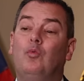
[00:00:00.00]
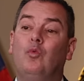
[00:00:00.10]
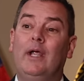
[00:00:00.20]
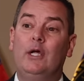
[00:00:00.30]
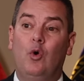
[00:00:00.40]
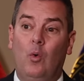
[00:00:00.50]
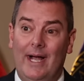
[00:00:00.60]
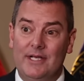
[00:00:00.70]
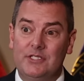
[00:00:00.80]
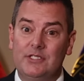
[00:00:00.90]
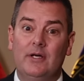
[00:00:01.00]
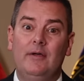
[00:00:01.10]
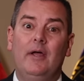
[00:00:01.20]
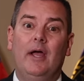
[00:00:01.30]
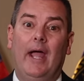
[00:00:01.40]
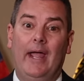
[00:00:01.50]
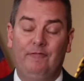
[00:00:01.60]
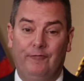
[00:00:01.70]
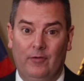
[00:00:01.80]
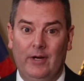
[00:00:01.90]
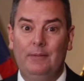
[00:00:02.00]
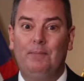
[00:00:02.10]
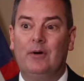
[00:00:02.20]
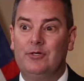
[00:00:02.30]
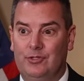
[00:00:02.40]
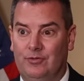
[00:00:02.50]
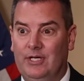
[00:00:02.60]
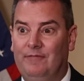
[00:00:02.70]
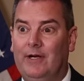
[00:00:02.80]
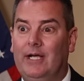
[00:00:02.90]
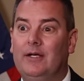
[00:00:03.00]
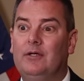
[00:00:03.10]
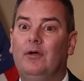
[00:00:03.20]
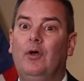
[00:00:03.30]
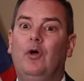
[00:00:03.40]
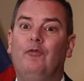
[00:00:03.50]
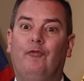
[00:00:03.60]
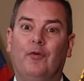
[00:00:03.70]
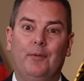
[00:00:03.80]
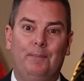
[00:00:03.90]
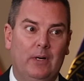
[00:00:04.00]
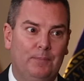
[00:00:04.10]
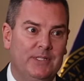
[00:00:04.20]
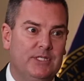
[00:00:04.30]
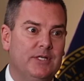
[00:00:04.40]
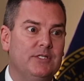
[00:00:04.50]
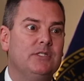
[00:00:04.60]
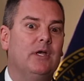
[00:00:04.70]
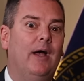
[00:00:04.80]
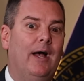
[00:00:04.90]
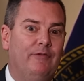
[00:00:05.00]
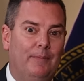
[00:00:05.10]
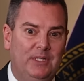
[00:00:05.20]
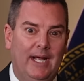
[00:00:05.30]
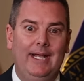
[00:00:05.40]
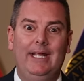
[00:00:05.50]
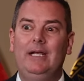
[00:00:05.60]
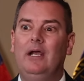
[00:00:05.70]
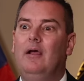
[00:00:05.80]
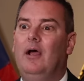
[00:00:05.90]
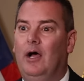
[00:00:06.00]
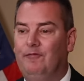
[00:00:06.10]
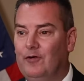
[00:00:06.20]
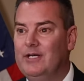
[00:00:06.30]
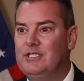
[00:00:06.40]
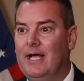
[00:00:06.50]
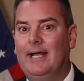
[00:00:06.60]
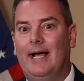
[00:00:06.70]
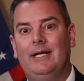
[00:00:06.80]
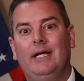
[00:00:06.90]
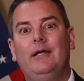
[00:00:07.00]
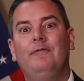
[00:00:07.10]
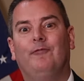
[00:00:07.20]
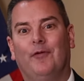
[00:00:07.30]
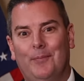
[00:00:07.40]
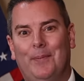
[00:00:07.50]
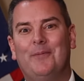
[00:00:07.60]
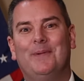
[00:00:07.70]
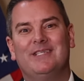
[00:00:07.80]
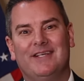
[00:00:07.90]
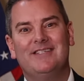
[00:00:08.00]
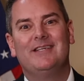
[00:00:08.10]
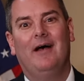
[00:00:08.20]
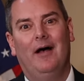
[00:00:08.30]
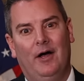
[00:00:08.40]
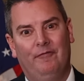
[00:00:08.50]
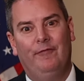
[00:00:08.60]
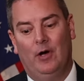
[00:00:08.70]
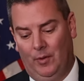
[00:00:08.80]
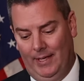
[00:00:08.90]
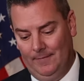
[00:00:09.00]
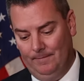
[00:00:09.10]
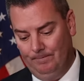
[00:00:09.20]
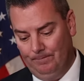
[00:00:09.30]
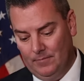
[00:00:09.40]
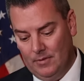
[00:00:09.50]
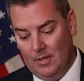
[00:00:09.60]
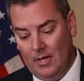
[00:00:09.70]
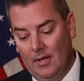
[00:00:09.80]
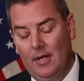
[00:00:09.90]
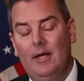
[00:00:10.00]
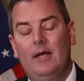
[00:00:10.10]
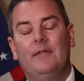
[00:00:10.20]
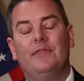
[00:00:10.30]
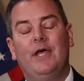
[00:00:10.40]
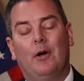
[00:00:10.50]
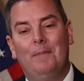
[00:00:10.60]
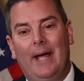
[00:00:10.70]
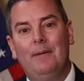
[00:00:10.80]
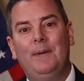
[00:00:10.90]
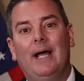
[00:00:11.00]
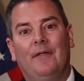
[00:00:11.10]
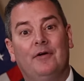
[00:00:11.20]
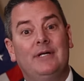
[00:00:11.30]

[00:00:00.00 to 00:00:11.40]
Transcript: request a free birth certificate for the purposes of obtaining a free state ID for the purposes of voting. There may be other